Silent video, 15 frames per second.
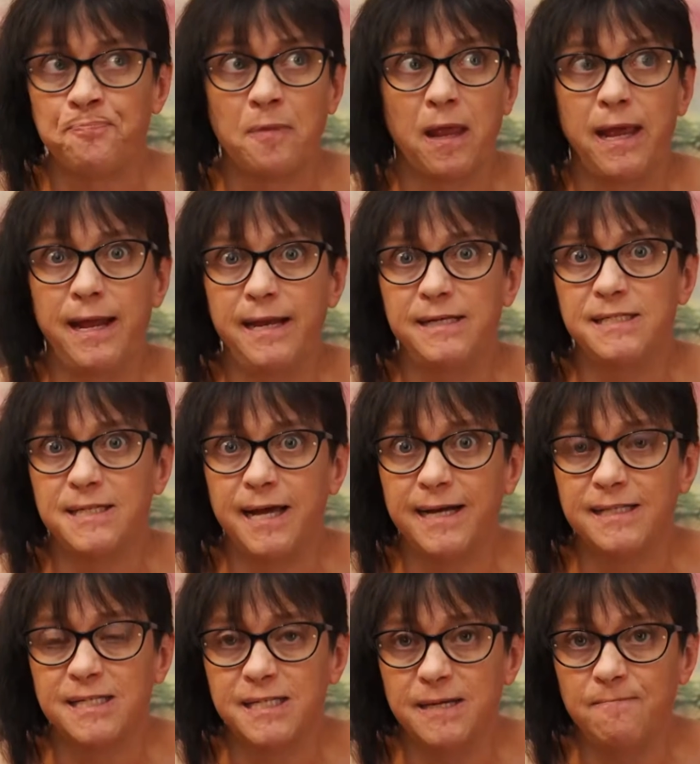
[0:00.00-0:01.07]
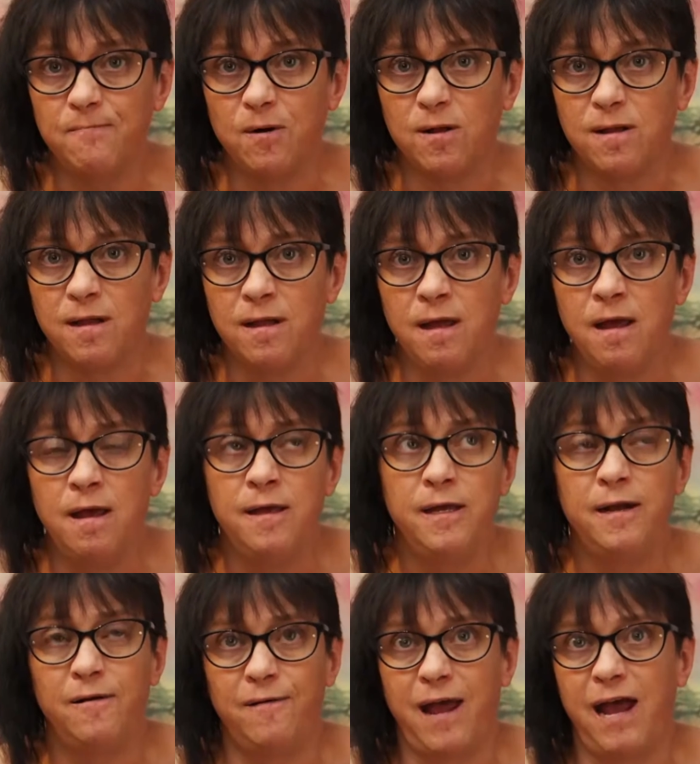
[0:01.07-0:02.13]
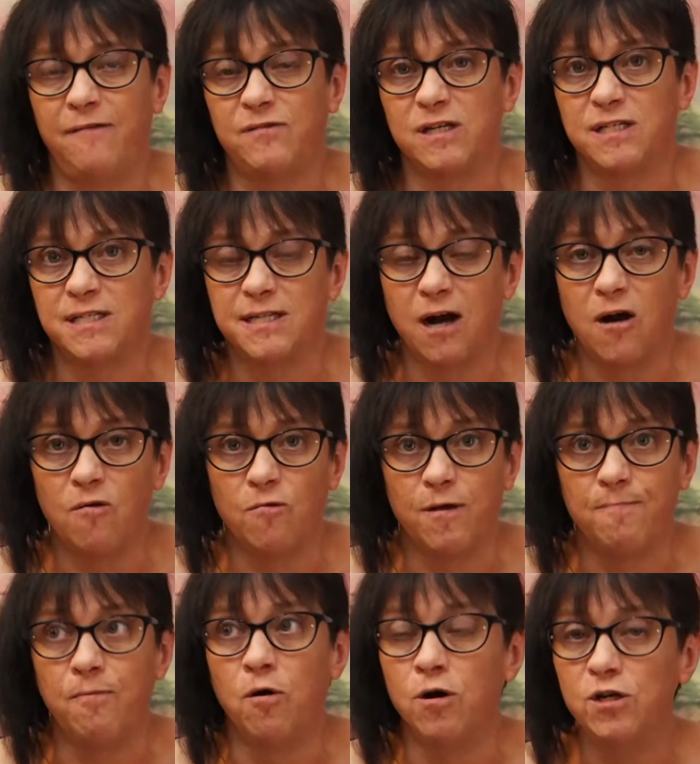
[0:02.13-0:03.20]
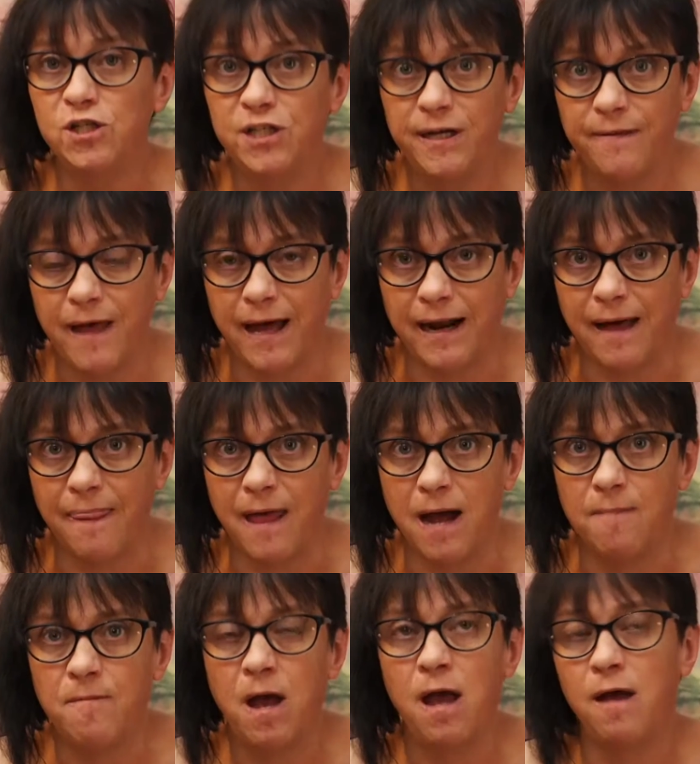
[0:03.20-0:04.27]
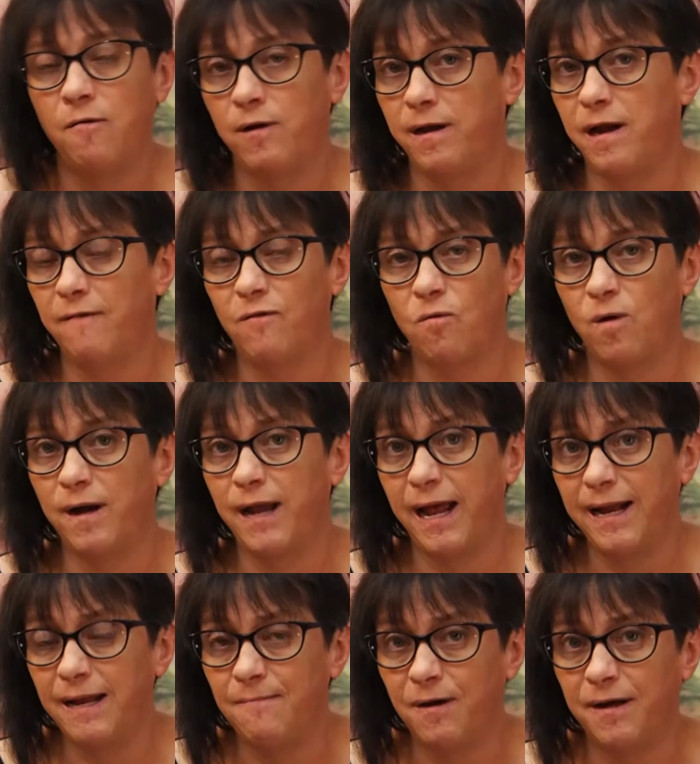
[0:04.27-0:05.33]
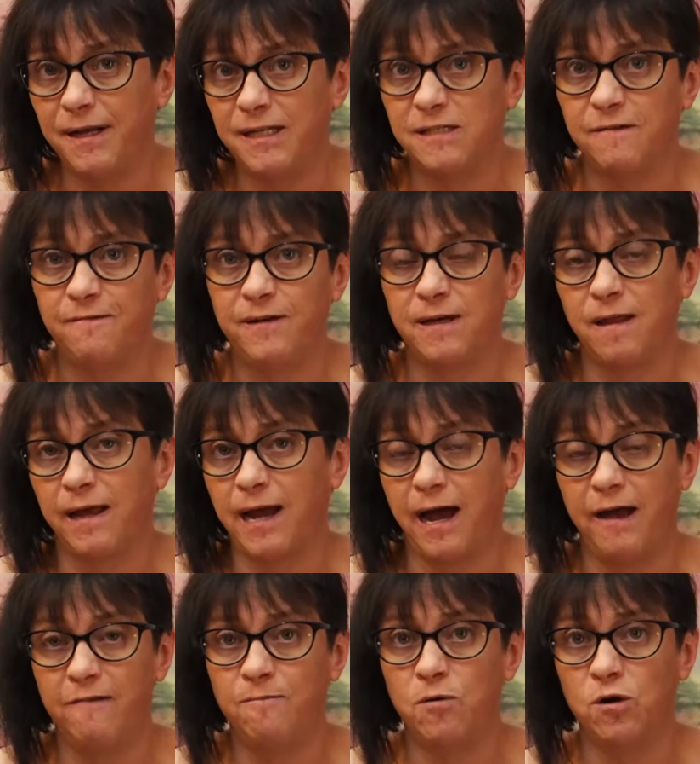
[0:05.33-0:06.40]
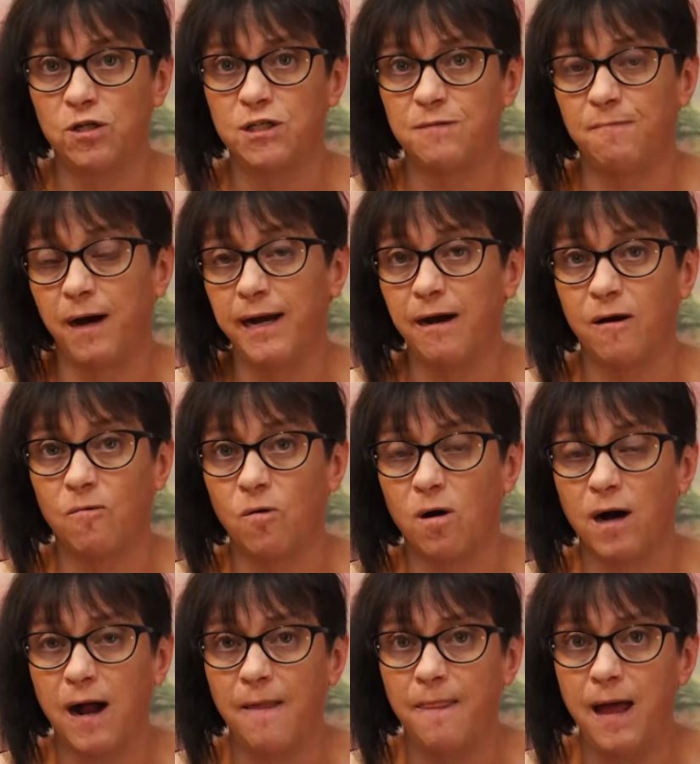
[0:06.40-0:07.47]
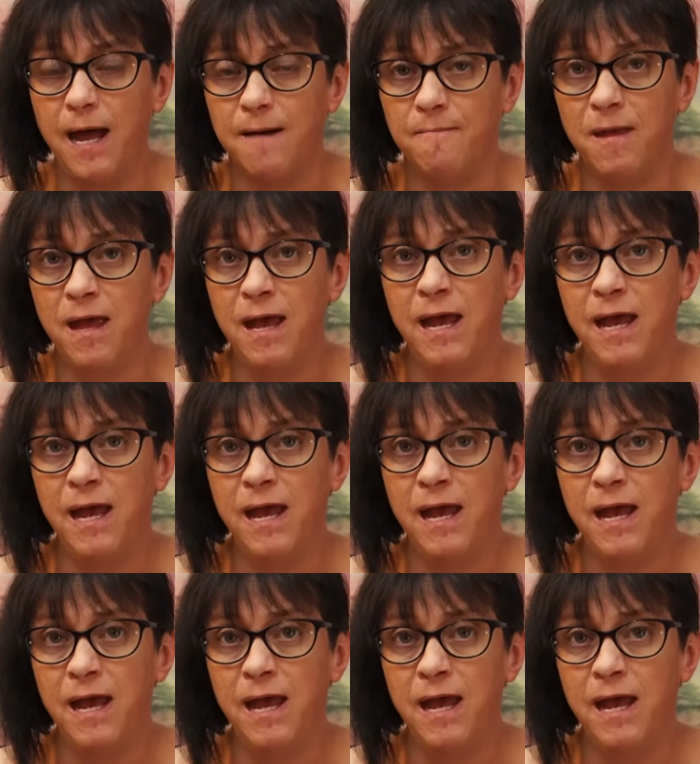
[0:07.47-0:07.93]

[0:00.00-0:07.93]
It is that simple. You don't have to start with pushing that on them. I would never want anybody to feel like I have pushed my artwork on them.